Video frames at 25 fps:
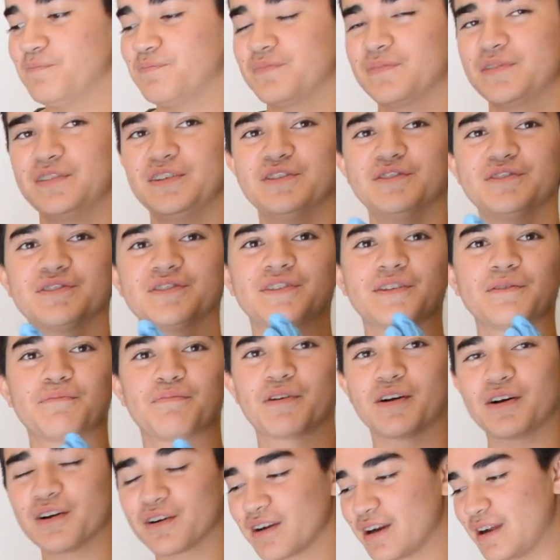Use the
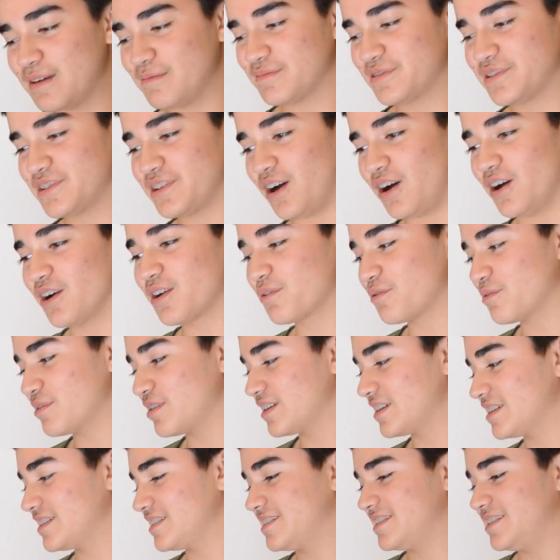program
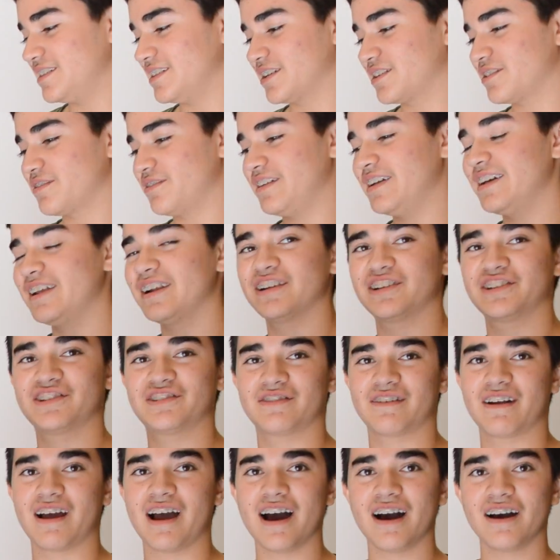SolidWorks to create a
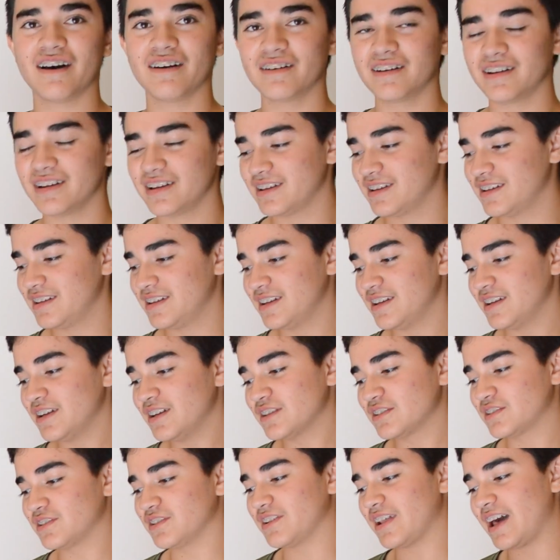shroud
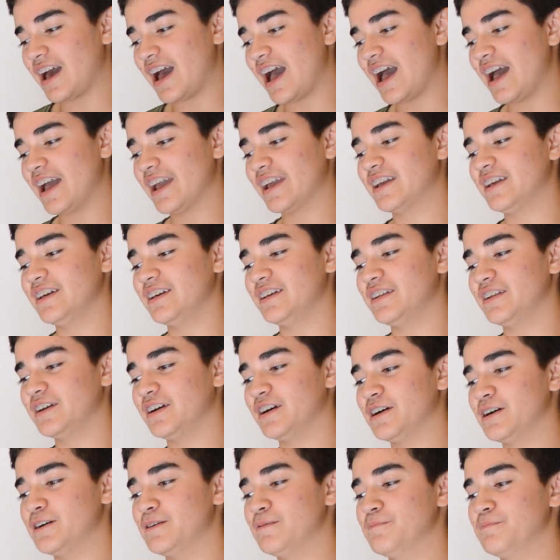so that I could
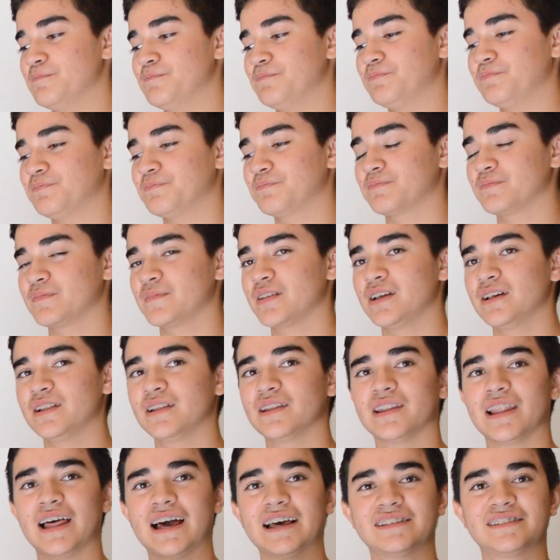
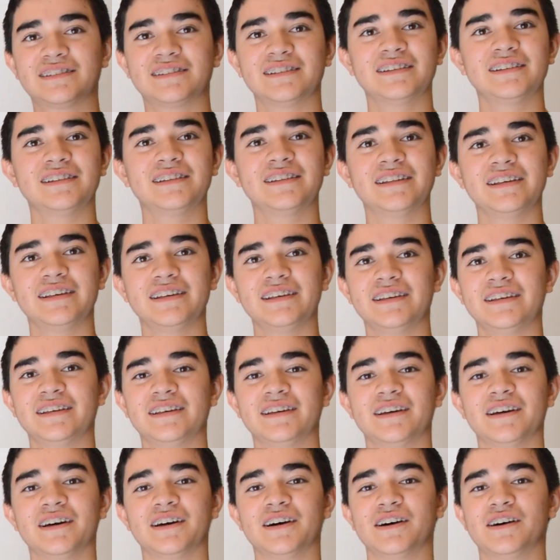lessen the
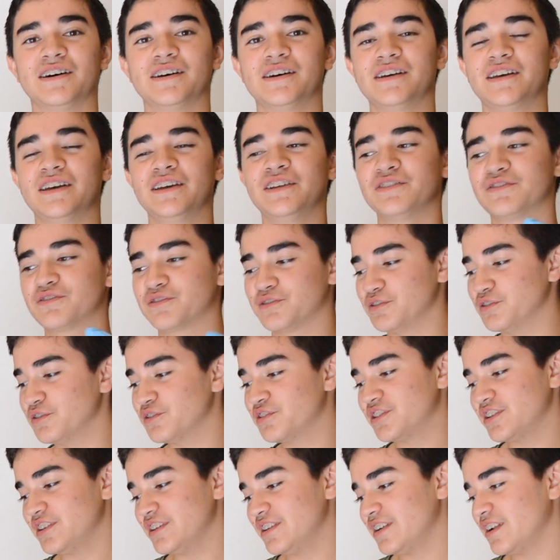
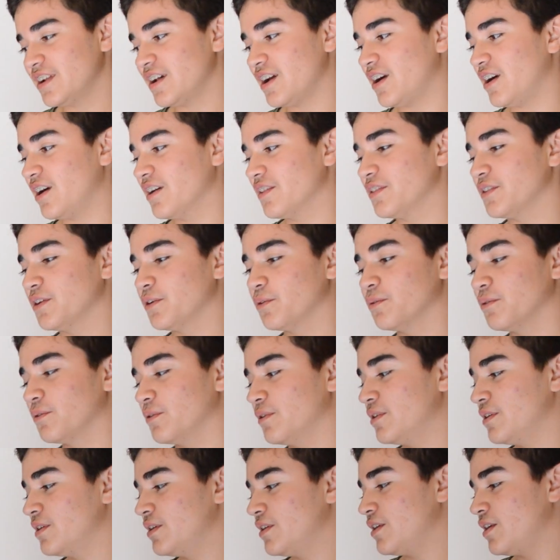intrusion on
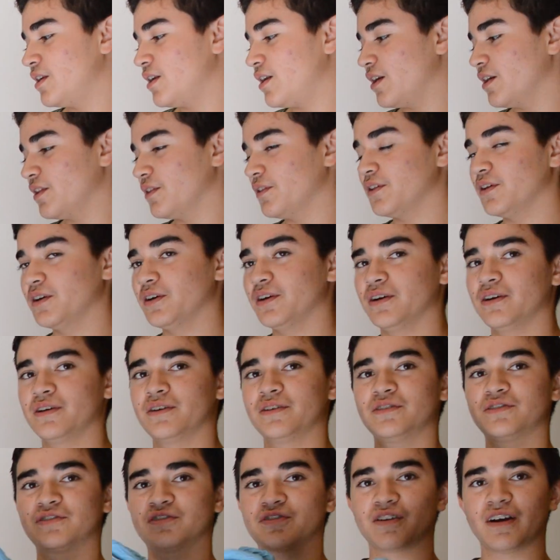the
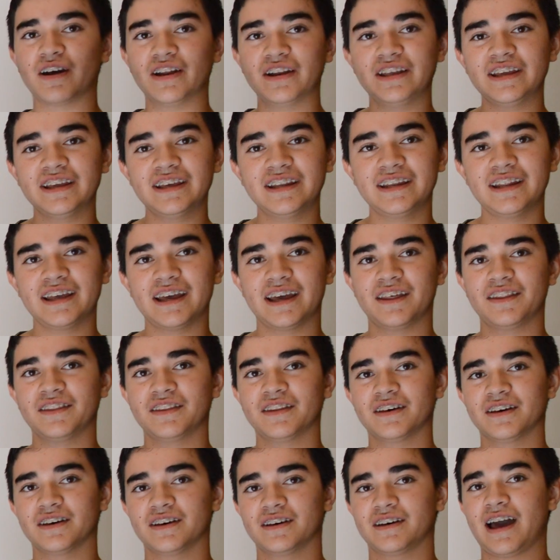trunnion and
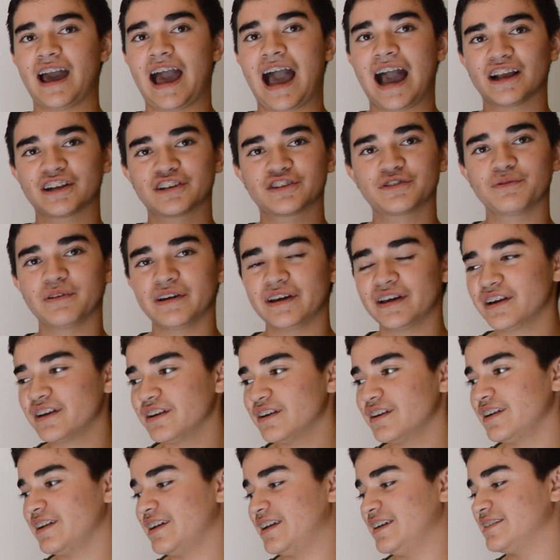the
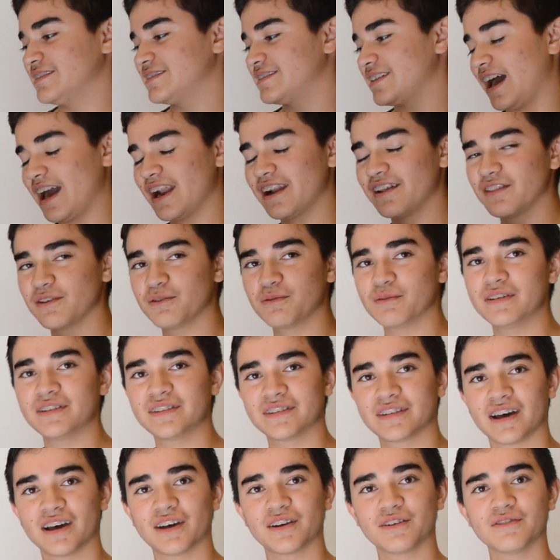actuator inside of the
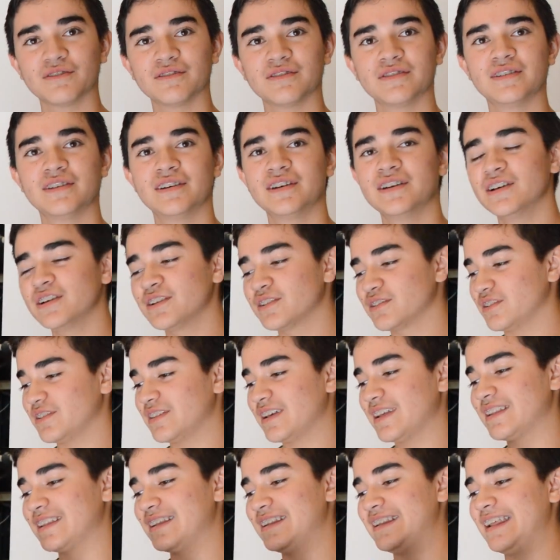wind tunnel, so
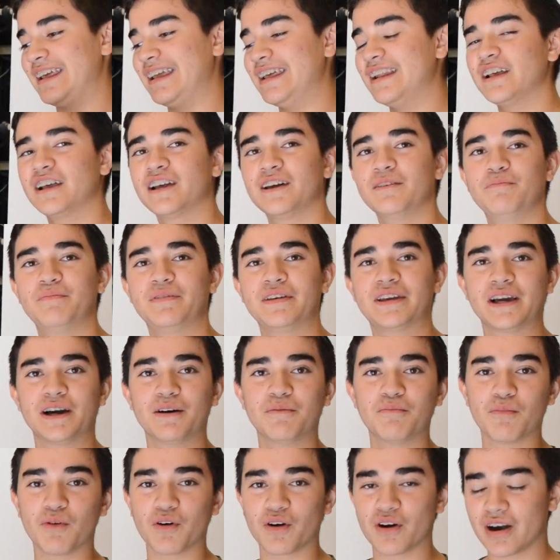that the data can
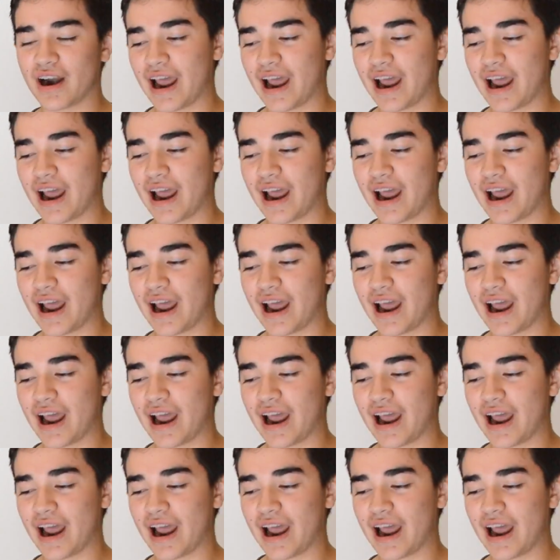become more